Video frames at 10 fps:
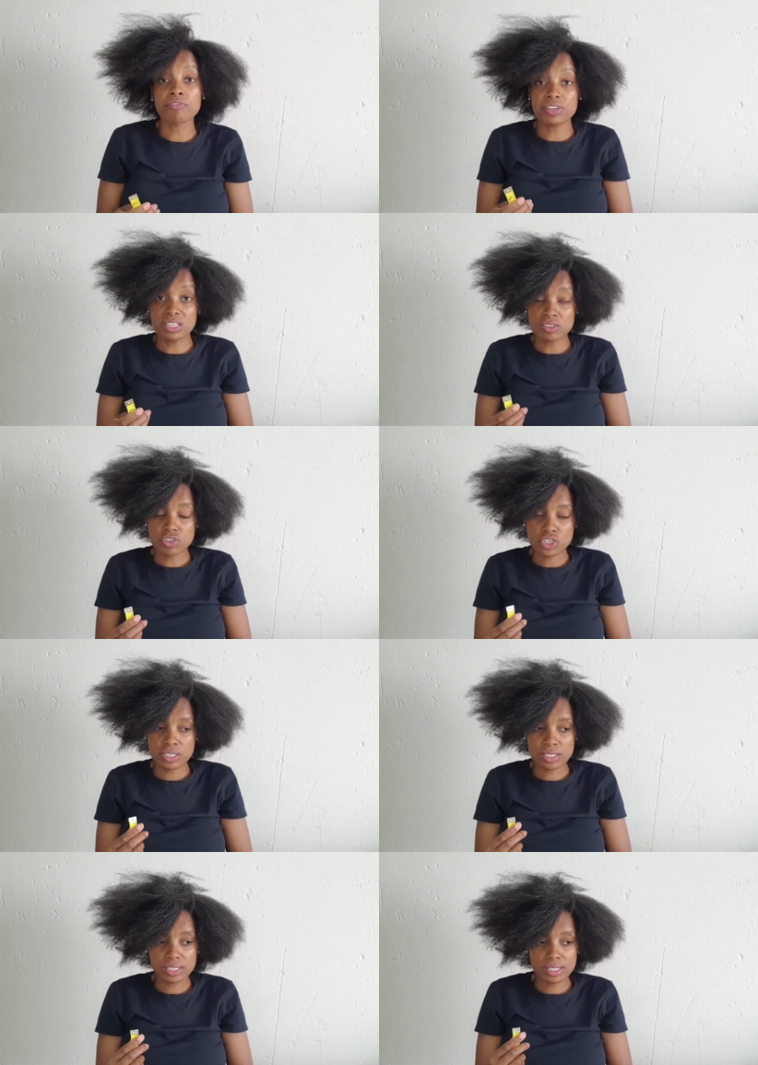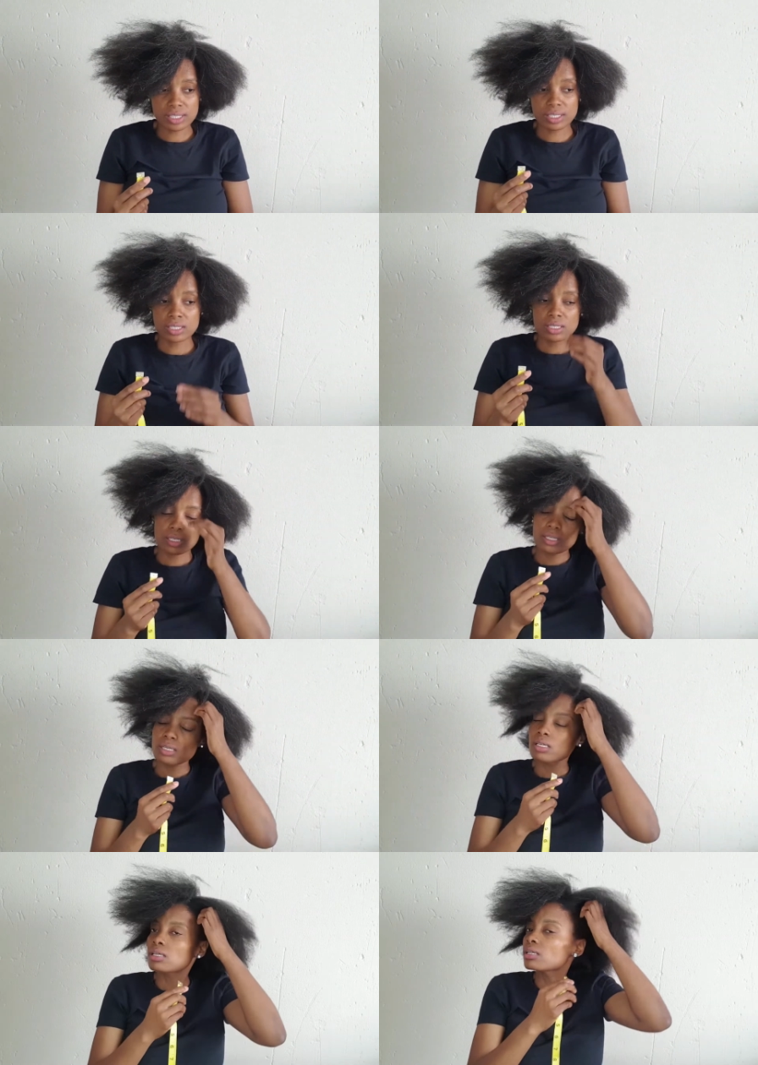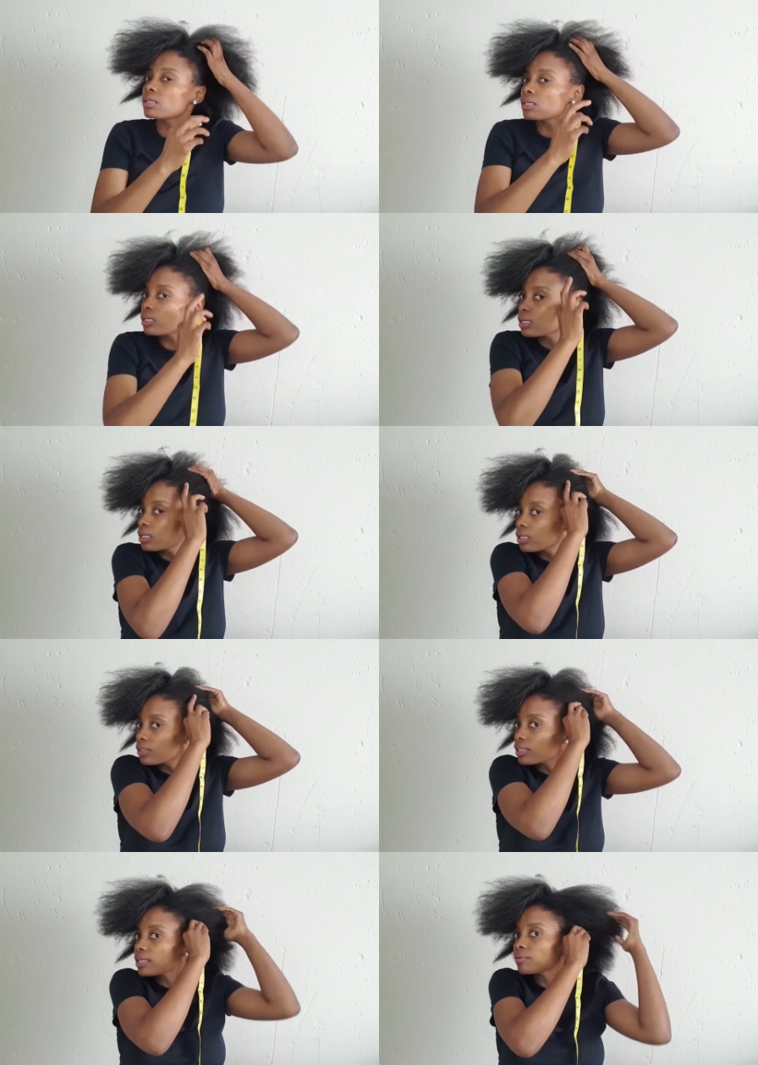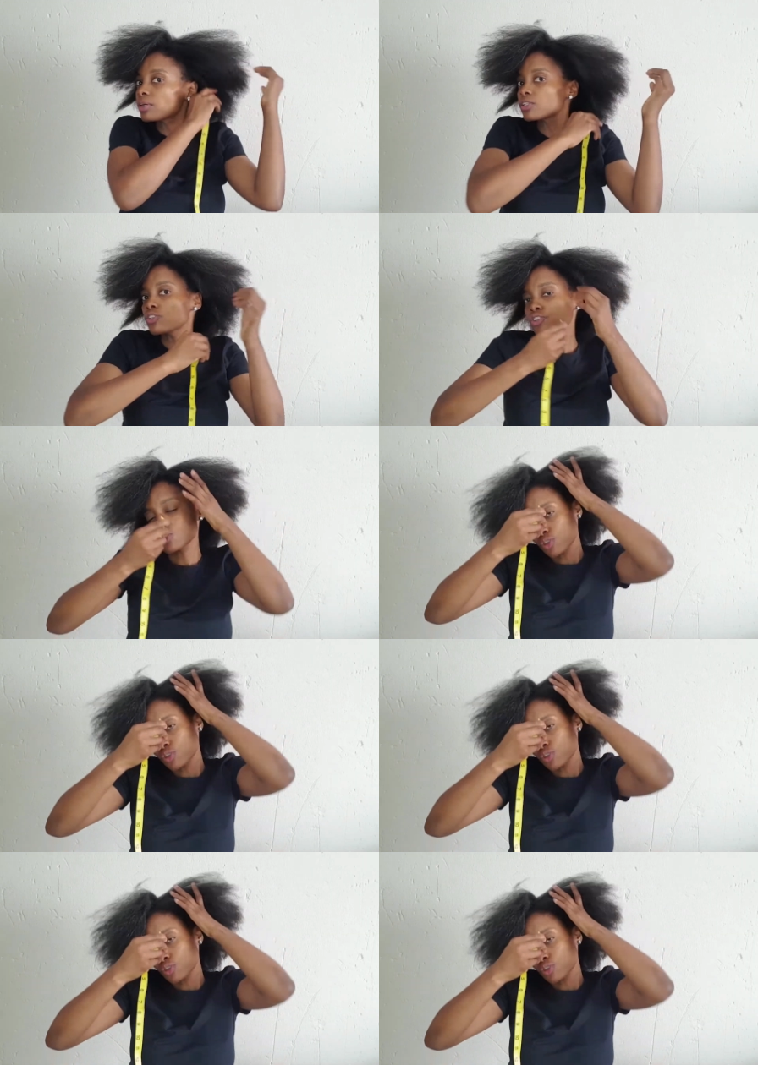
inches. And I'm going to just do